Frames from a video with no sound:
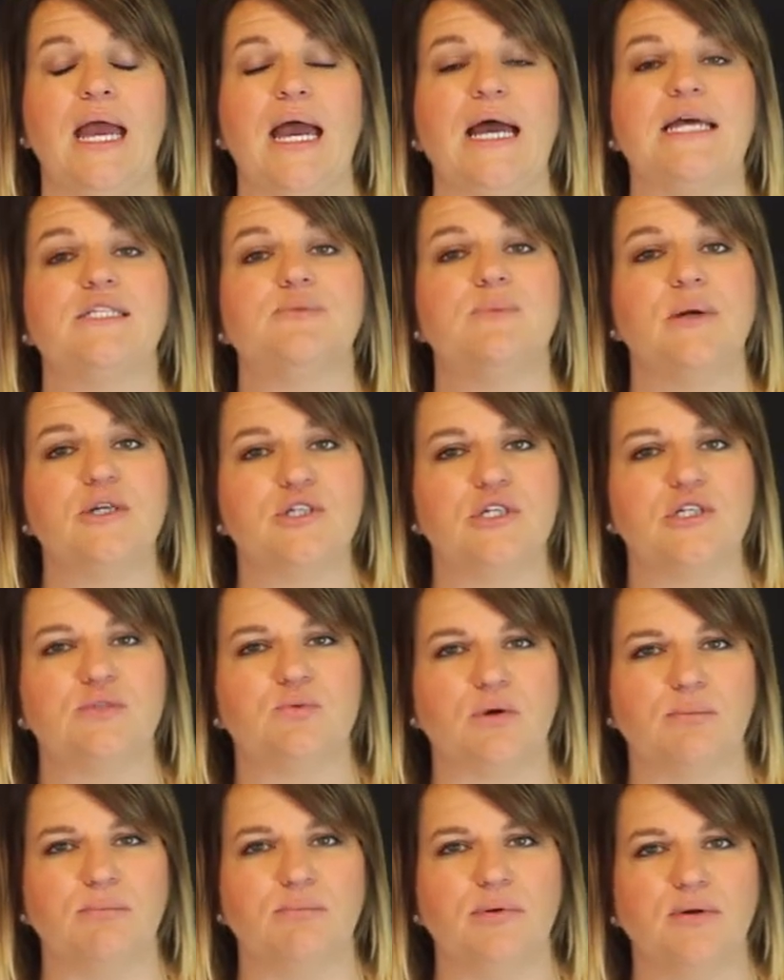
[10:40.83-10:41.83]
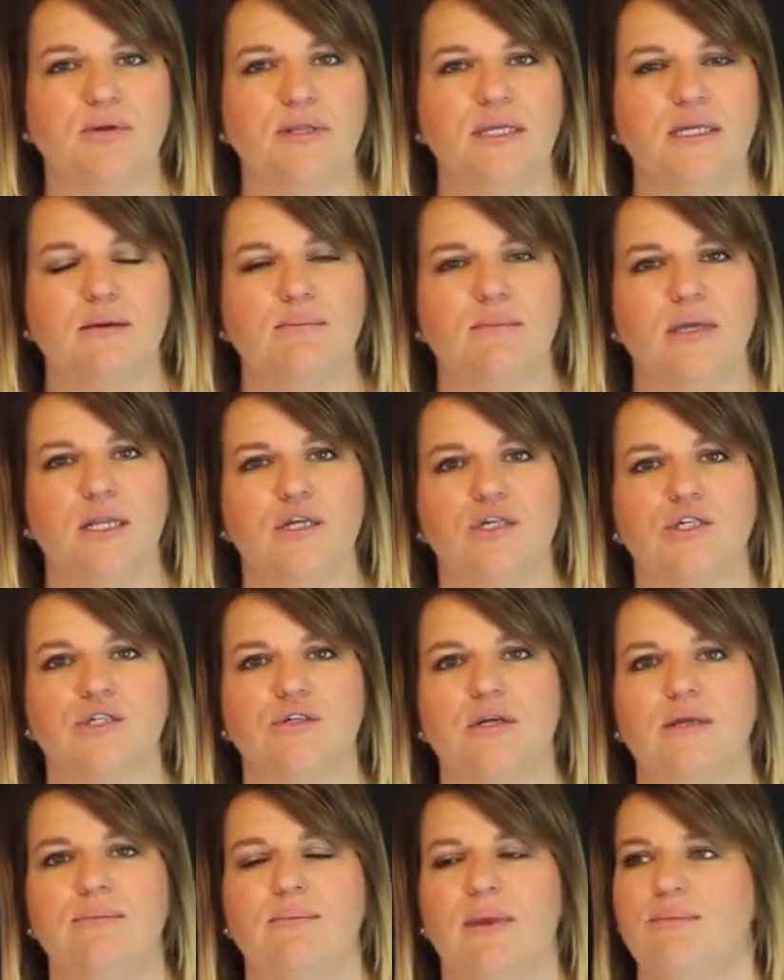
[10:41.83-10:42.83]
Especially as we're building a
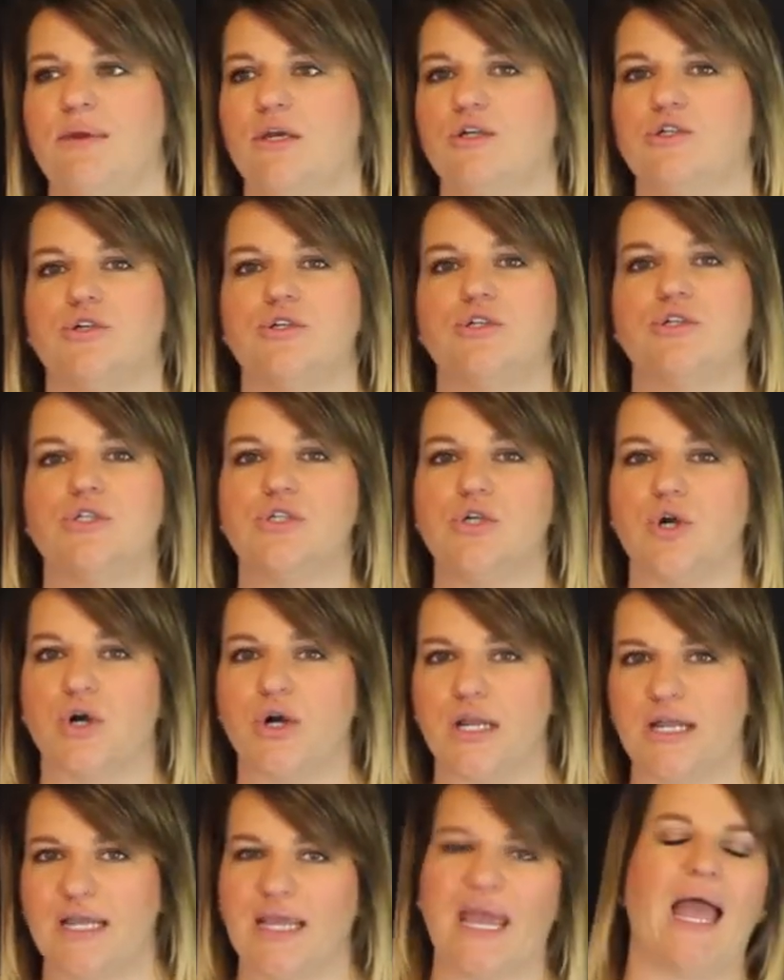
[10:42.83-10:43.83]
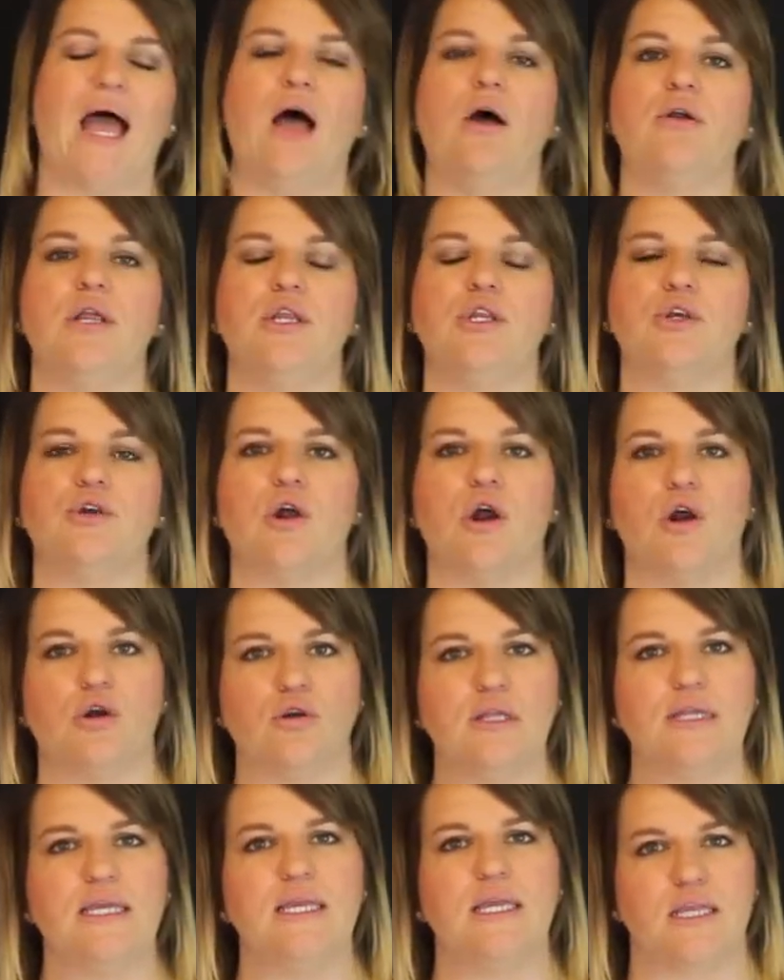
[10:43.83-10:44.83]
ministry, maybe as you're starting out and you're
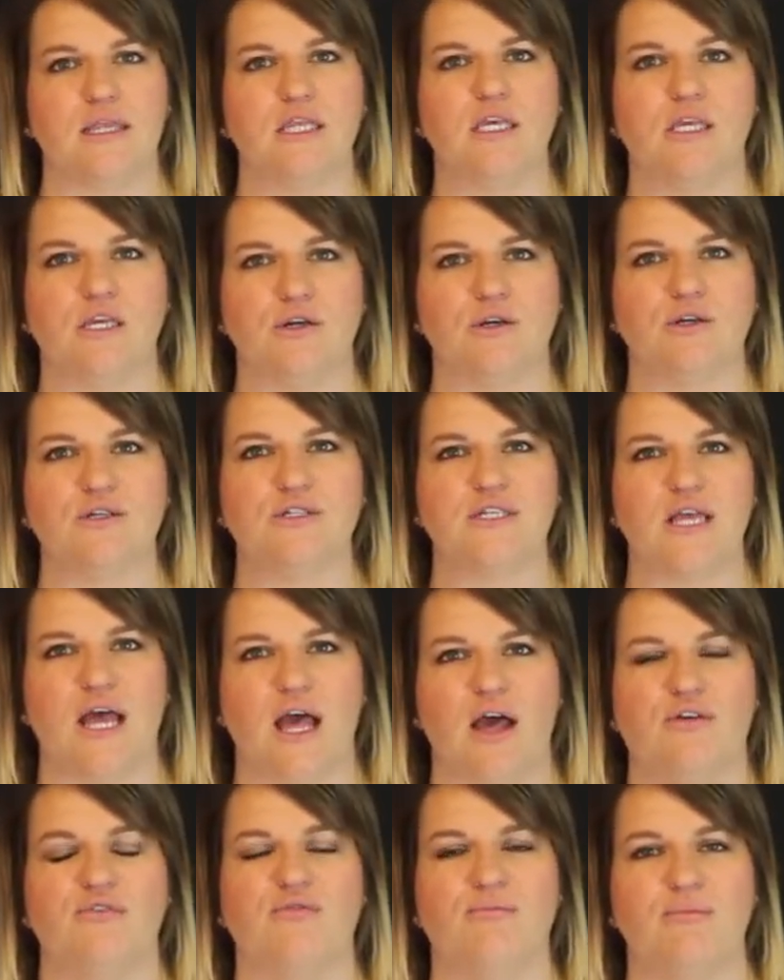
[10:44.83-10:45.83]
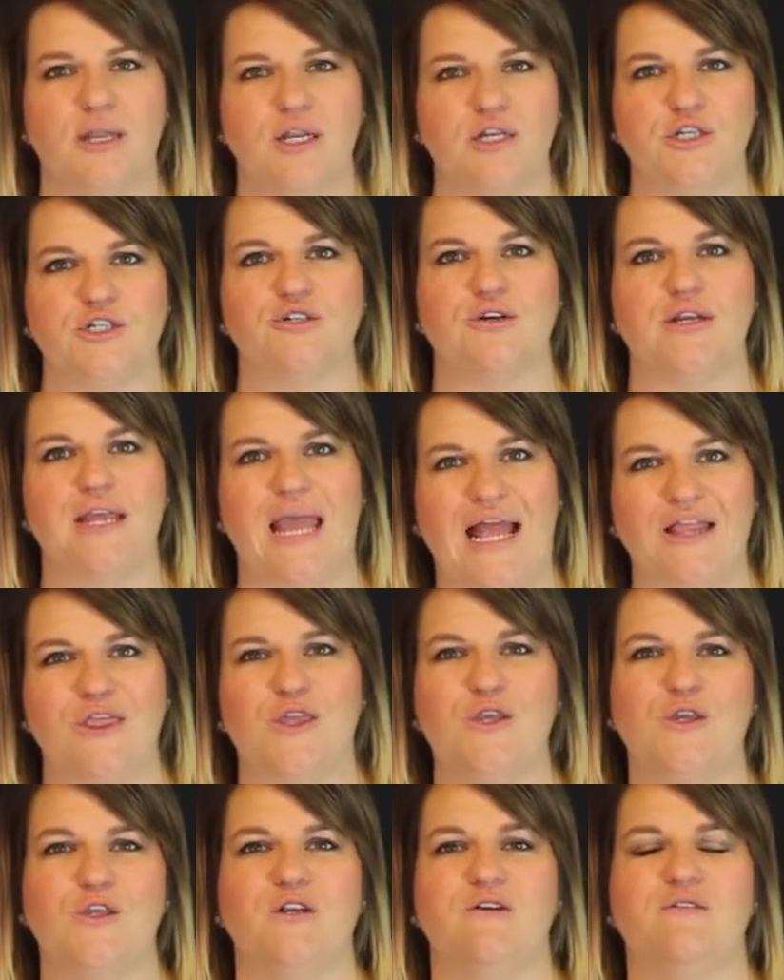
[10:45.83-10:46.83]
early in the years of ministry at the
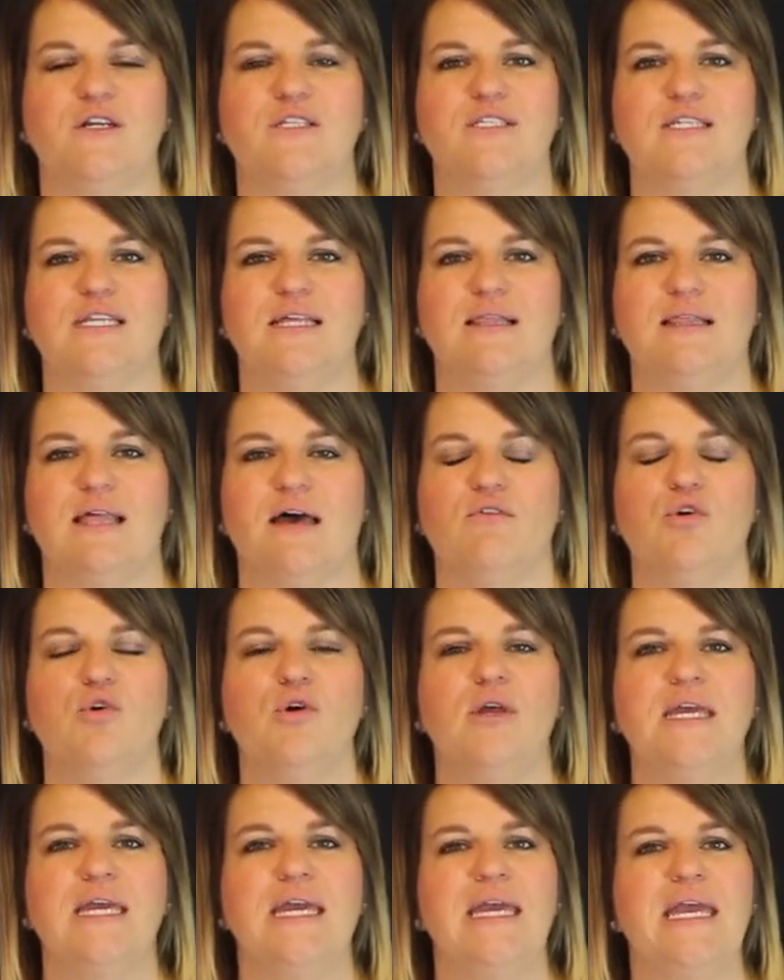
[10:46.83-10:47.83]
university level,